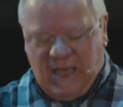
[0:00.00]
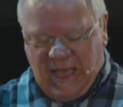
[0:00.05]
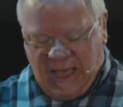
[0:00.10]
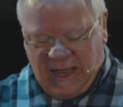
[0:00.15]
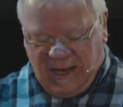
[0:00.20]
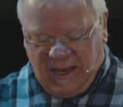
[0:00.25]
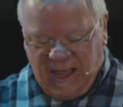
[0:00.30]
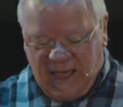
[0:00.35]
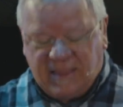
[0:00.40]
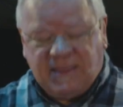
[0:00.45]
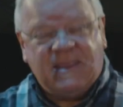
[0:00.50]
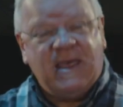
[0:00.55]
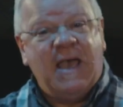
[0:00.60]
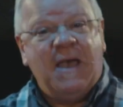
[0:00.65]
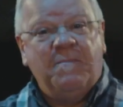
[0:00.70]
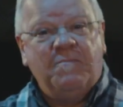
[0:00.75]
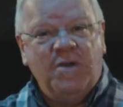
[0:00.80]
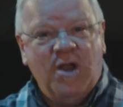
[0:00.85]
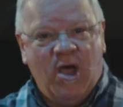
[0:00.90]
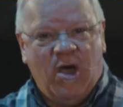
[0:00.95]
And let
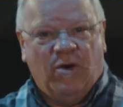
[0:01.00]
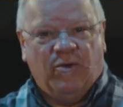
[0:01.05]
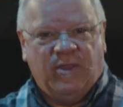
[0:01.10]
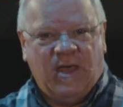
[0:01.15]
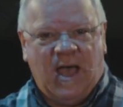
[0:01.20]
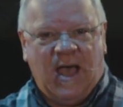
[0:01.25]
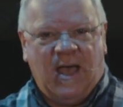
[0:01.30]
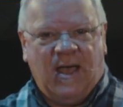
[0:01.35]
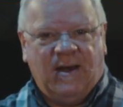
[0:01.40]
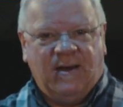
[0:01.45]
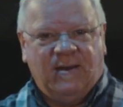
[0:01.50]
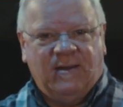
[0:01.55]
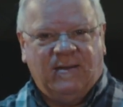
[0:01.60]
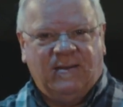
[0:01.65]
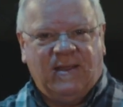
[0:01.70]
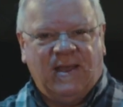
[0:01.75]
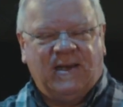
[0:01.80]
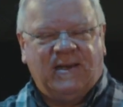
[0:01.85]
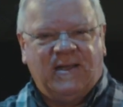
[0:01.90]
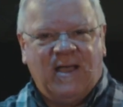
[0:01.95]
them know
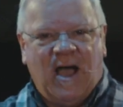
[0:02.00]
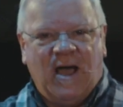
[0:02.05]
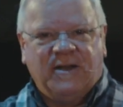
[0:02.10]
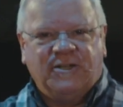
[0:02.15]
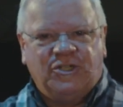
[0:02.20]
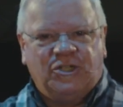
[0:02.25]
that God